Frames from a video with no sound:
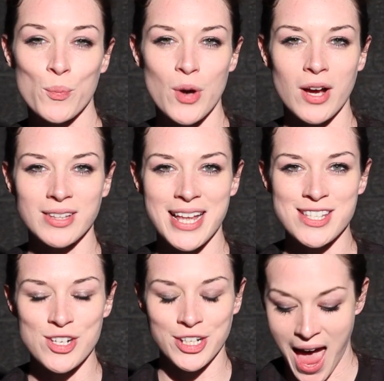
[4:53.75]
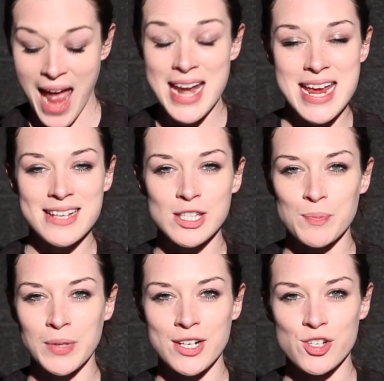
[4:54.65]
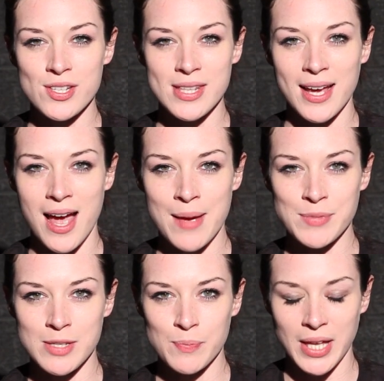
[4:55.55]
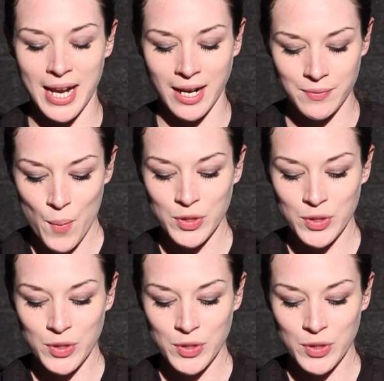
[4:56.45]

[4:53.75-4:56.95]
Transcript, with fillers: Brock Lesnar. And he split just like I'm splitting.